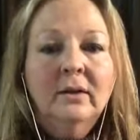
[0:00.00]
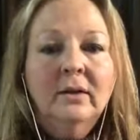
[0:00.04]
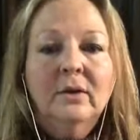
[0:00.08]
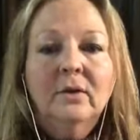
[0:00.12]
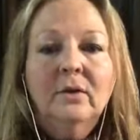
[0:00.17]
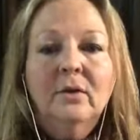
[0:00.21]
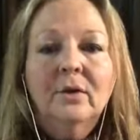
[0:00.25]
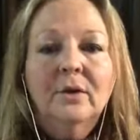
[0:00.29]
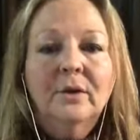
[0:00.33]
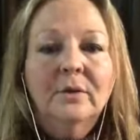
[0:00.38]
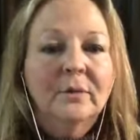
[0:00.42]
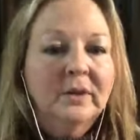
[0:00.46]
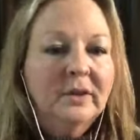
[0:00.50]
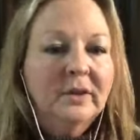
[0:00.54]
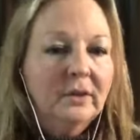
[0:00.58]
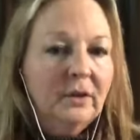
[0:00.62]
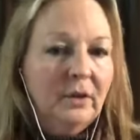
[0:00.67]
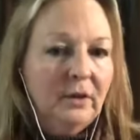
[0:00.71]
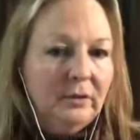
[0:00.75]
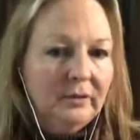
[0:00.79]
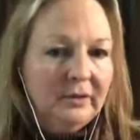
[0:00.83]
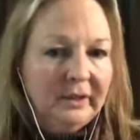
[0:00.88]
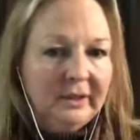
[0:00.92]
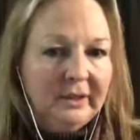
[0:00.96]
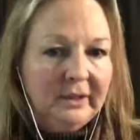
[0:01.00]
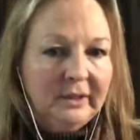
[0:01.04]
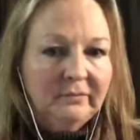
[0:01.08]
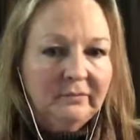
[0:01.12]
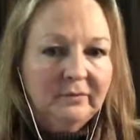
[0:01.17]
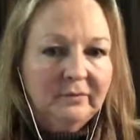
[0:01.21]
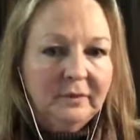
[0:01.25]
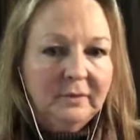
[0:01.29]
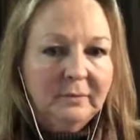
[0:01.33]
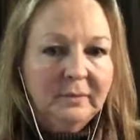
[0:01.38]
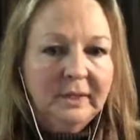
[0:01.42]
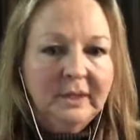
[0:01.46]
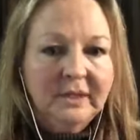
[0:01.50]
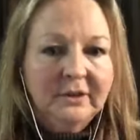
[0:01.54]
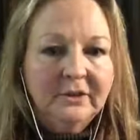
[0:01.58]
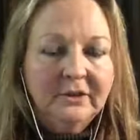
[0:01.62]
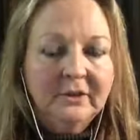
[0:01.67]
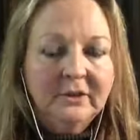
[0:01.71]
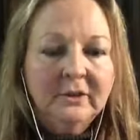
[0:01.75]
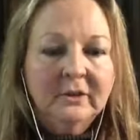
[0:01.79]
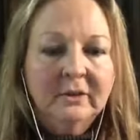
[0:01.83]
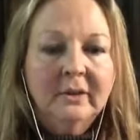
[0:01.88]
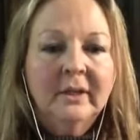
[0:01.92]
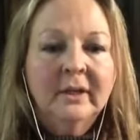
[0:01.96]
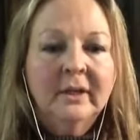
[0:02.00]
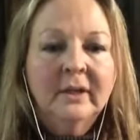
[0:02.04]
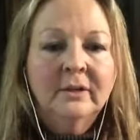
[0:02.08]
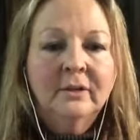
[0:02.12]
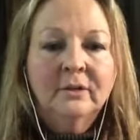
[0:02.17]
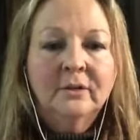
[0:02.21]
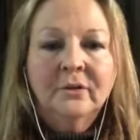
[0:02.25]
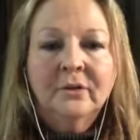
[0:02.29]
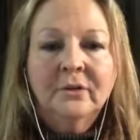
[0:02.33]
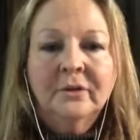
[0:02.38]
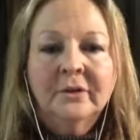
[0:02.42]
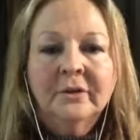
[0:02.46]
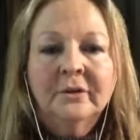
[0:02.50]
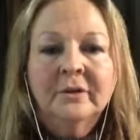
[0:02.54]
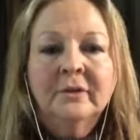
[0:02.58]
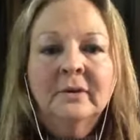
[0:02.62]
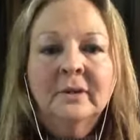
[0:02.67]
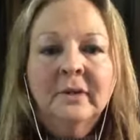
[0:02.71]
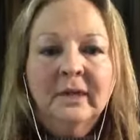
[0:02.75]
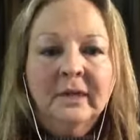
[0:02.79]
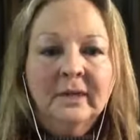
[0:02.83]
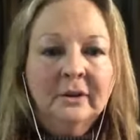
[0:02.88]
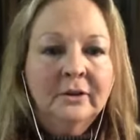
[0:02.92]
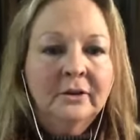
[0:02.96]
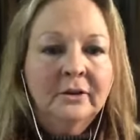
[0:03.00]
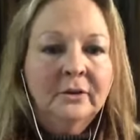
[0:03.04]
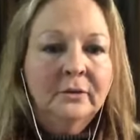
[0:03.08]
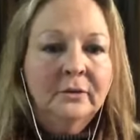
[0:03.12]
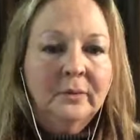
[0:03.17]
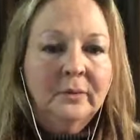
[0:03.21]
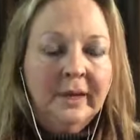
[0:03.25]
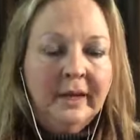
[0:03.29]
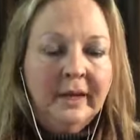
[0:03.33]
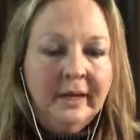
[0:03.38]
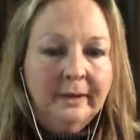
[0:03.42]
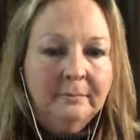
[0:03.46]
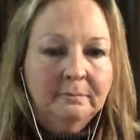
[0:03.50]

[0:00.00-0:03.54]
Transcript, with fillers: or withholding information in order to get your way.